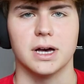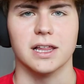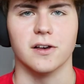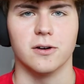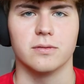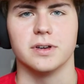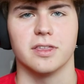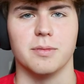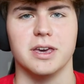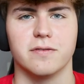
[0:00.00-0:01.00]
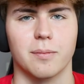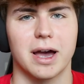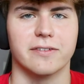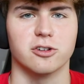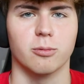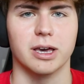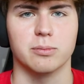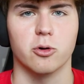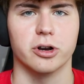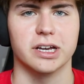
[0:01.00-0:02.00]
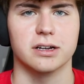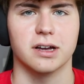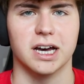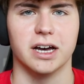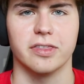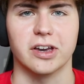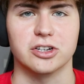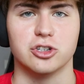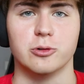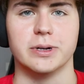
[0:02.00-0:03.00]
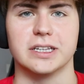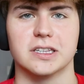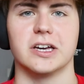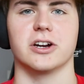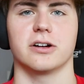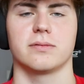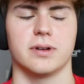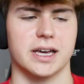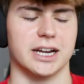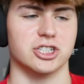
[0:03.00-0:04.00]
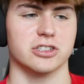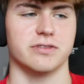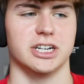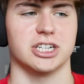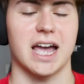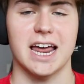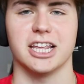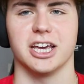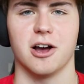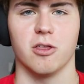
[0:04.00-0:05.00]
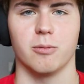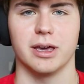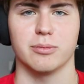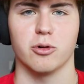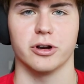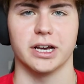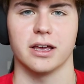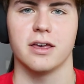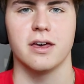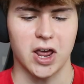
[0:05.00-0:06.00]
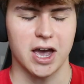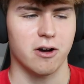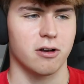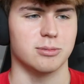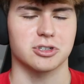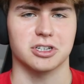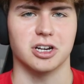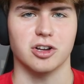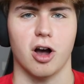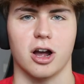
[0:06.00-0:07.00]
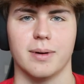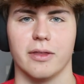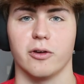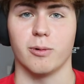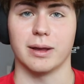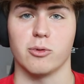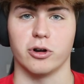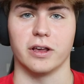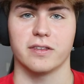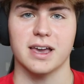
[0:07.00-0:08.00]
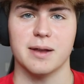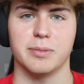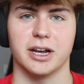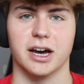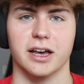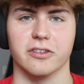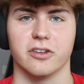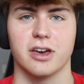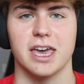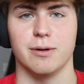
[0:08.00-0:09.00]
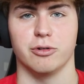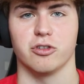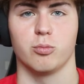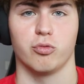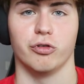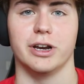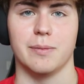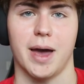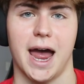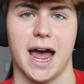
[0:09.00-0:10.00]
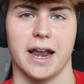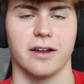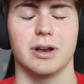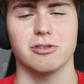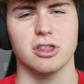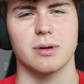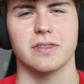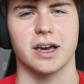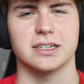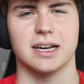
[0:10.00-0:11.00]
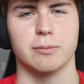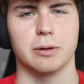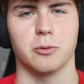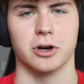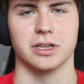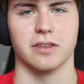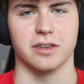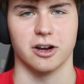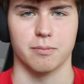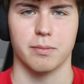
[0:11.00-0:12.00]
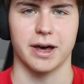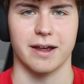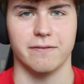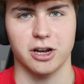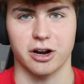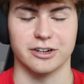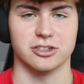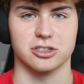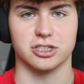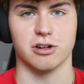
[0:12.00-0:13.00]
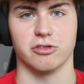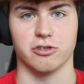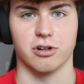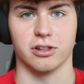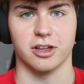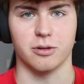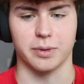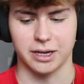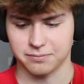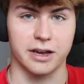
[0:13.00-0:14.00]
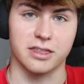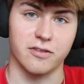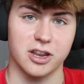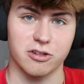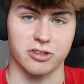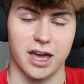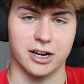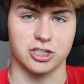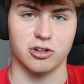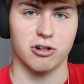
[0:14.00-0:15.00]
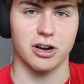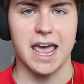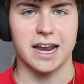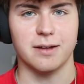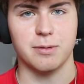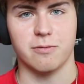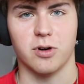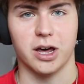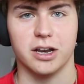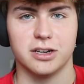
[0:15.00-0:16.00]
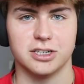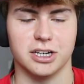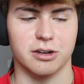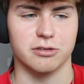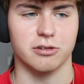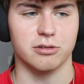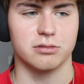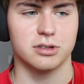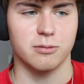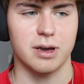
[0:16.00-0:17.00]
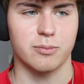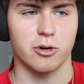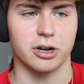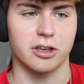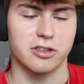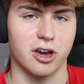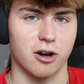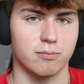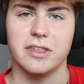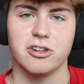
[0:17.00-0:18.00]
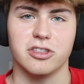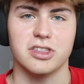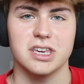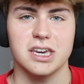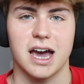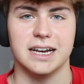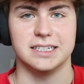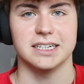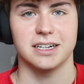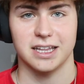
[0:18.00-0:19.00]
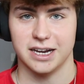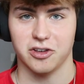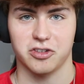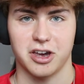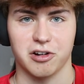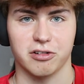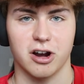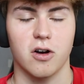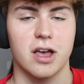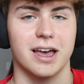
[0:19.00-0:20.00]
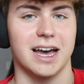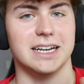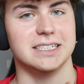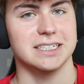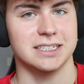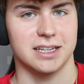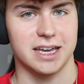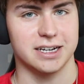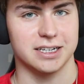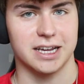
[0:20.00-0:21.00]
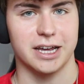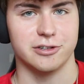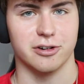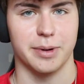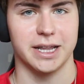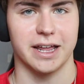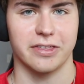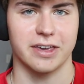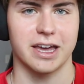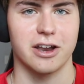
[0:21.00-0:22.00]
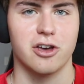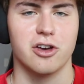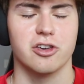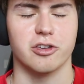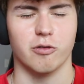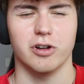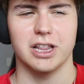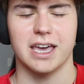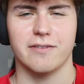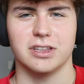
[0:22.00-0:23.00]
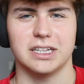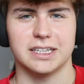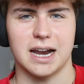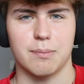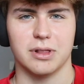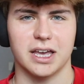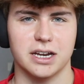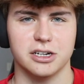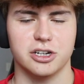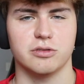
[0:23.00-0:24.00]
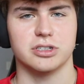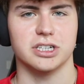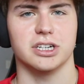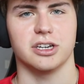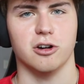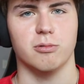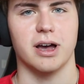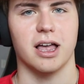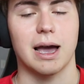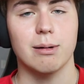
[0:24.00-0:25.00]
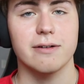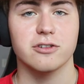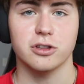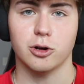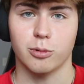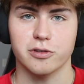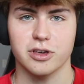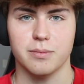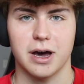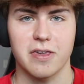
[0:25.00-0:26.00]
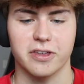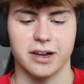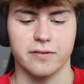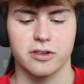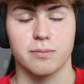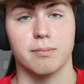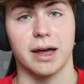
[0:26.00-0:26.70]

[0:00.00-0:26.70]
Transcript: Hello, it's me from after wakeboarding. It's like 2 weeks later, and I just finished editing all the wakeboarding. Now, just gonna talk about the wakeboarding set because it was pretty bad. But it was only my second time wakeboarding this year, but I figure I should just go through it a little bit because the video's kind of short and it'd be fun to go through the wakeboarding. So, as you can see, I didn't land a scarecrow. I didn't land a tantrum in that set. So really everything that I planned to do didn't go well. However, there were some positives.